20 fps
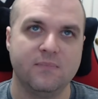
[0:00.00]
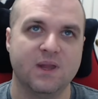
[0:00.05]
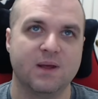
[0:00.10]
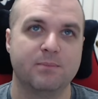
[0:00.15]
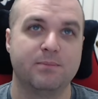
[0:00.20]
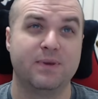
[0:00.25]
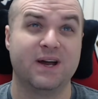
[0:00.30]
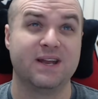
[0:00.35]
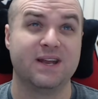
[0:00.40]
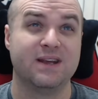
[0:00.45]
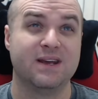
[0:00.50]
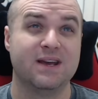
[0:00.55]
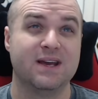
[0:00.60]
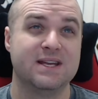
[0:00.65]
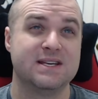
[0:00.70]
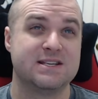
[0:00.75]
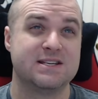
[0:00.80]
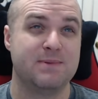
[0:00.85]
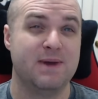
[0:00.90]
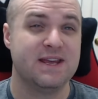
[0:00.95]
But
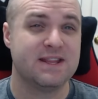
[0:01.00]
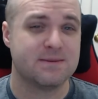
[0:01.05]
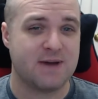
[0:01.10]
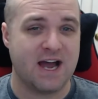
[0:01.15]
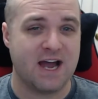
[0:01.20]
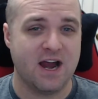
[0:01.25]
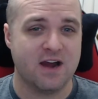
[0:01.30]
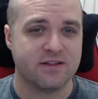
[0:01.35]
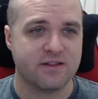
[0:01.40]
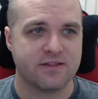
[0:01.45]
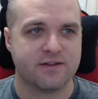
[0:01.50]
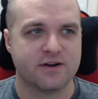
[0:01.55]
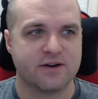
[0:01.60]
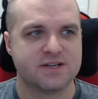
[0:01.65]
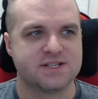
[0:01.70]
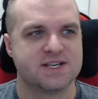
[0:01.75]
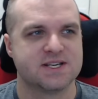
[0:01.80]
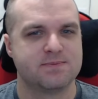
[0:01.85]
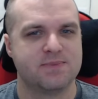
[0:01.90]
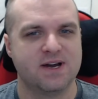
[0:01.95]
to make them higher than
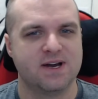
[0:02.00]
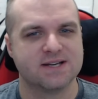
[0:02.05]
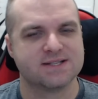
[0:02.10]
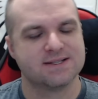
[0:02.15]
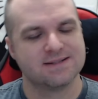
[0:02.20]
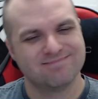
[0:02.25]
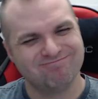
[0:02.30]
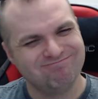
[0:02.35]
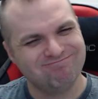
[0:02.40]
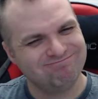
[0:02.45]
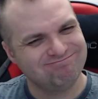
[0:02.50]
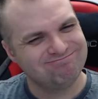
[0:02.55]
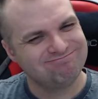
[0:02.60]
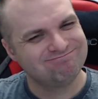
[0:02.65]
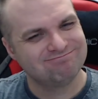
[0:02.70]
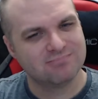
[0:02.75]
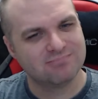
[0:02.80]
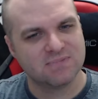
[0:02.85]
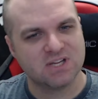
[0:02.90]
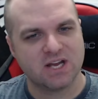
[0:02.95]
$36,
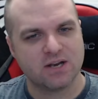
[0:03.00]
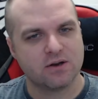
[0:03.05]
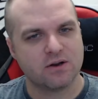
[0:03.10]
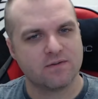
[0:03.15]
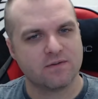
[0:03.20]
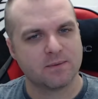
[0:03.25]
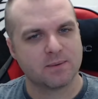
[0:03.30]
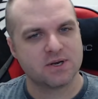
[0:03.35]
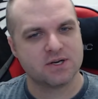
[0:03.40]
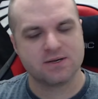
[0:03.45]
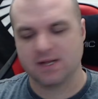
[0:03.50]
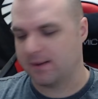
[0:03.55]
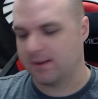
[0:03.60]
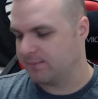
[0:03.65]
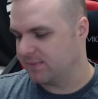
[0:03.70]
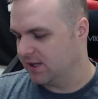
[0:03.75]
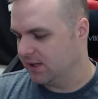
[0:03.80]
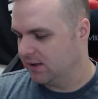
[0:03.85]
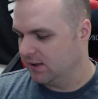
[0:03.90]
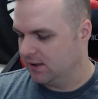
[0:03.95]
I don't know if I'm going to do that.
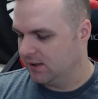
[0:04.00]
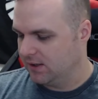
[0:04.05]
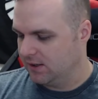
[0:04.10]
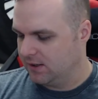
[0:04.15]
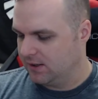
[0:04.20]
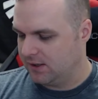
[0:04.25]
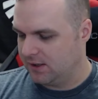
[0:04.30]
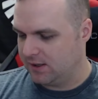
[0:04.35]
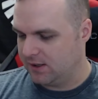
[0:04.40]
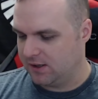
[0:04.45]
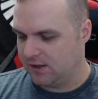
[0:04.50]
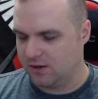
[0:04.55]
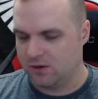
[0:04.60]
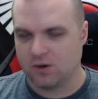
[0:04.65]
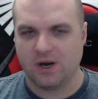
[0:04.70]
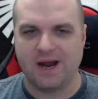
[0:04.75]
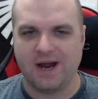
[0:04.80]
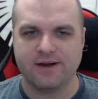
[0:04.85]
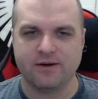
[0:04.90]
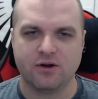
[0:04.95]

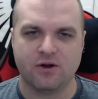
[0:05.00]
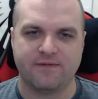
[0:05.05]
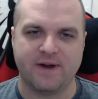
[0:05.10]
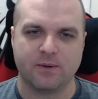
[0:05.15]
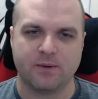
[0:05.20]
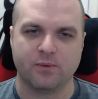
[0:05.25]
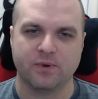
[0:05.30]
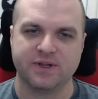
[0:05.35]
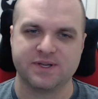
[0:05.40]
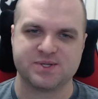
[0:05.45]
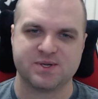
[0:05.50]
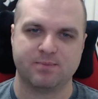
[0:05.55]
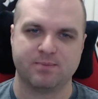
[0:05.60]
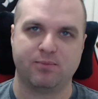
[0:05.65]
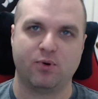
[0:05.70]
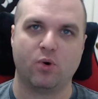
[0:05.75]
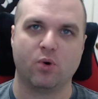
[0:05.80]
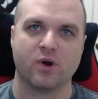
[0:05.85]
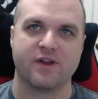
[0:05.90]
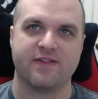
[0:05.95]
Or I don't know if I really
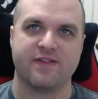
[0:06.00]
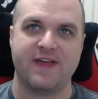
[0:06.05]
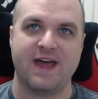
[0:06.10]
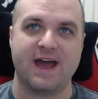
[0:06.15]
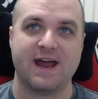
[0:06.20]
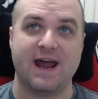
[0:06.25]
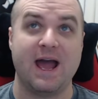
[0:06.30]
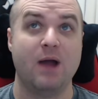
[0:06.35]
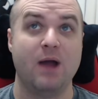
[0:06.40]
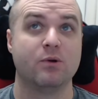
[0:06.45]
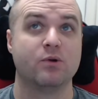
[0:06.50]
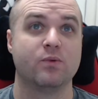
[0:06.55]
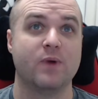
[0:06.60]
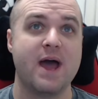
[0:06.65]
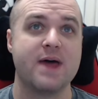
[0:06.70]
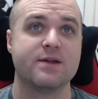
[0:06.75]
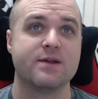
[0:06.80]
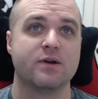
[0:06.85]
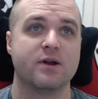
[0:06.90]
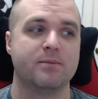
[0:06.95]
support that. I would
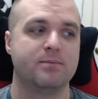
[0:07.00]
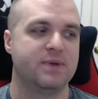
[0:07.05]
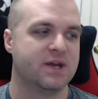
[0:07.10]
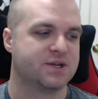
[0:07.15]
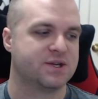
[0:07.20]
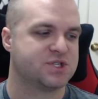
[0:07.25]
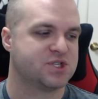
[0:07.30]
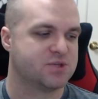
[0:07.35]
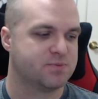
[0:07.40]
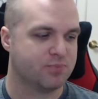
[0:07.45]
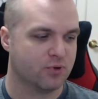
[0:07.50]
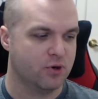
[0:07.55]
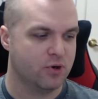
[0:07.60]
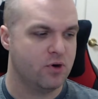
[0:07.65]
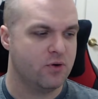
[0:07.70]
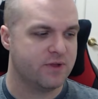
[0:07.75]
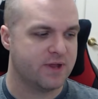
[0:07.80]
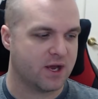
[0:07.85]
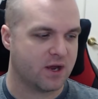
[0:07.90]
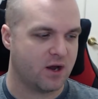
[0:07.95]
rather it be a
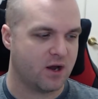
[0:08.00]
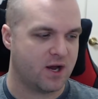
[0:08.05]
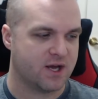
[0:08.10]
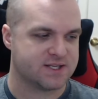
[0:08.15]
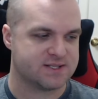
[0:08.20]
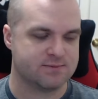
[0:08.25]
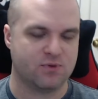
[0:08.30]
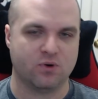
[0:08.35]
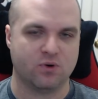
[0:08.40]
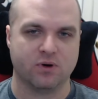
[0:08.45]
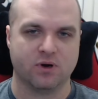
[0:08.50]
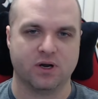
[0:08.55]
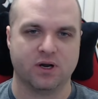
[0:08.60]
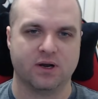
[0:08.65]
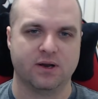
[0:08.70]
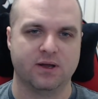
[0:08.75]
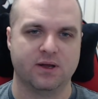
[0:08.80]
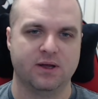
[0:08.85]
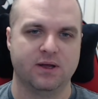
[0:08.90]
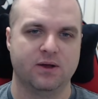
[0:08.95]
sprue that costs
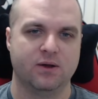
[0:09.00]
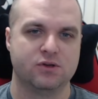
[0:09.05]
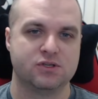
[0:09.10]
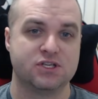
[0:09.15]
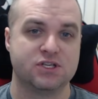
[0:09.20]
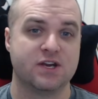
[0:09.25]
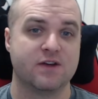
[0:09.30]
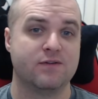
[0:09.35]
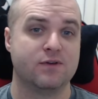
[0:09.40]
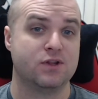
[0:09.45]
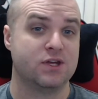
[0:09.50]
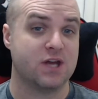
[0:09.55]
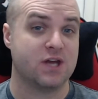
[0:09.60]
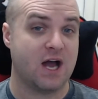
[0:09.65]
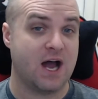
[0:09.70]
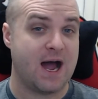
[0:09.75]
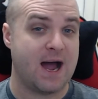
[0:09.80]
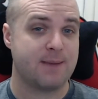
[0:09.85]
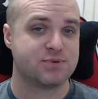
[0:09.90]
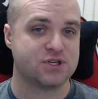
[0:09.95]
more to give you the
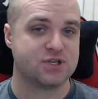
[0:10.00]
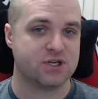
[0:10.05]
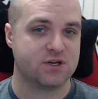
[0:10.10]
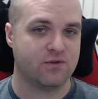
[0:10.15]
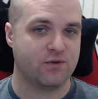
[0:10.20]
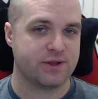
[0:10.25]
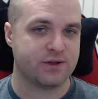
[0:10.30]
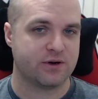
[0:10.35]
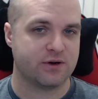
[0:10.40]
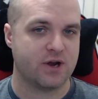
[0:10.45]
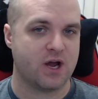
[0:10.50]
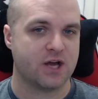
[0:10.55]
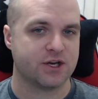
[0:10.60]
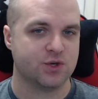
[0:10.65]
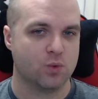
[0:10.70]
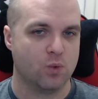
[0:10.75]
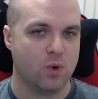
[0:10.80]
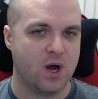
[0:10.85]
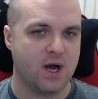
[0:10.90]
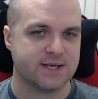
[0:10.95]
option of whether or not
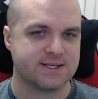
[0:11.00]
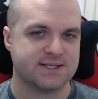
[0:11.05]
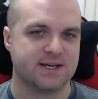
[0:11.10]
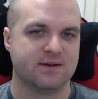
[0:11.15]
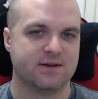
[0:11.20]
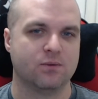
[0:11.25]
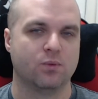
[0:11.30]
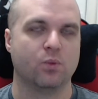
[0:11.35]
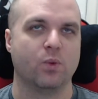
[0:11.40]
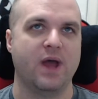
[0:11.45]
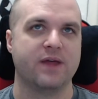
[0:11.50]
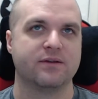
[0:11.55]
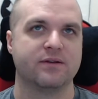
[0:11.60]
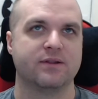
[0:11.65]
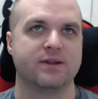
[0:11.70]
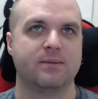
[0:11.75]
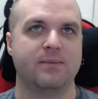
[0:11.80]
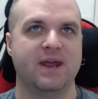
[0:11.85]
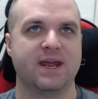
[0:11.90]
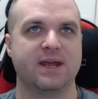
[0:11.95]
you want it, rather
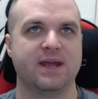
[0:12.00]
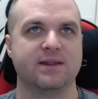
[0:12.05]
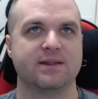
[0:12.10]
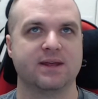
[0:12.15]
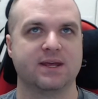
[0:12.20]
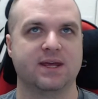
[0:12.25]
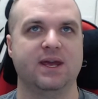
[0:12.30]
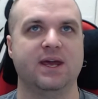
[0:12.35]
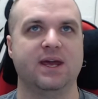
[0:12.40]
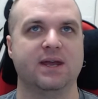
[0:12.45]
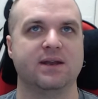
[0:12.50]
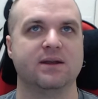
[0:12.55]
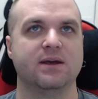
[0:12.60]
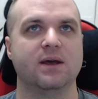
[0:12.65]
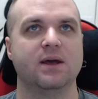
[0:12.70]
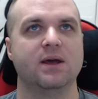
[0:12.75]
than making the kit.